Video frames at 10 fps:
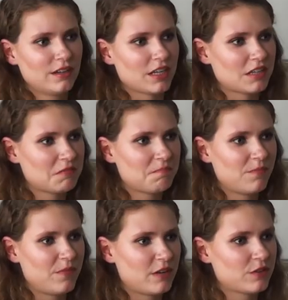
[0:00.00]
Like
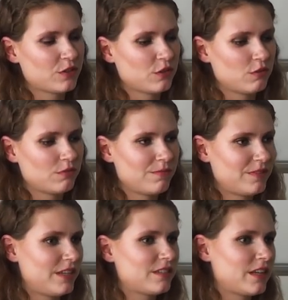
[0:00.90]
there are also
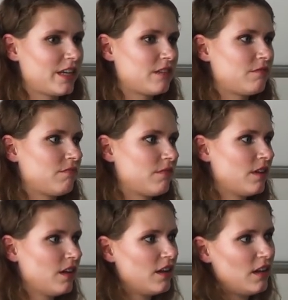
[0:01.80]
things like in
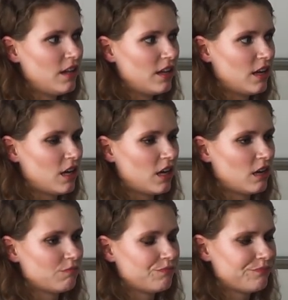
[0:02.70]

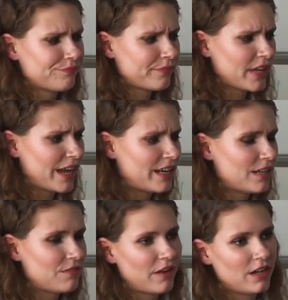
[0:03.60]
um,
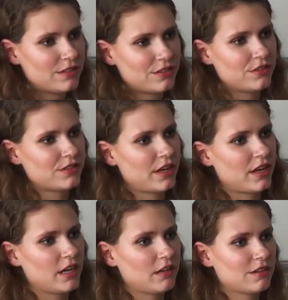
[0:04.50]
Rheinland-Pfalz, you
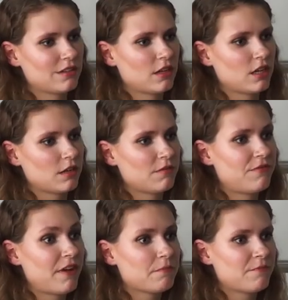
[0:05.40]
say uh,
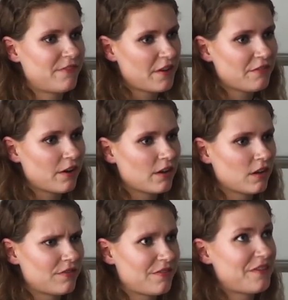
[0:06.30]
Pfeffer,
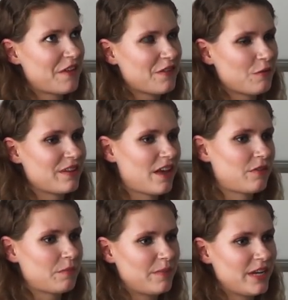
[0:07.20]
uh, Pfeffer
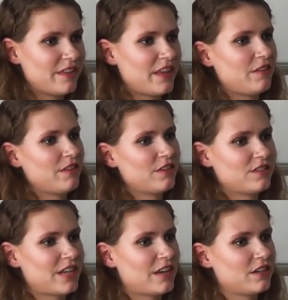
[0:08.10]
without the P, and then the
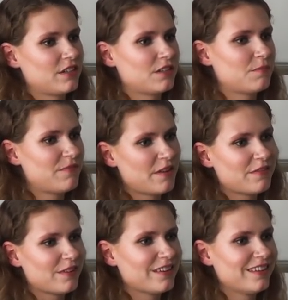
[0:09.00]
standard is
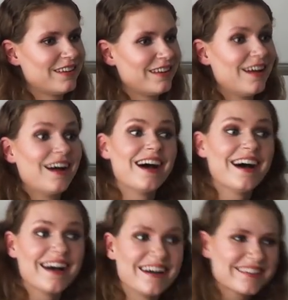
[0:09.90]
Pfeffer.
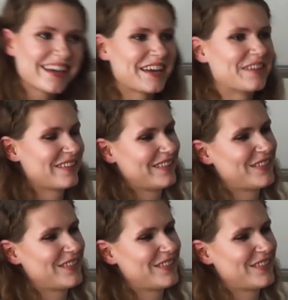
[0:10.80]
Ah, okay.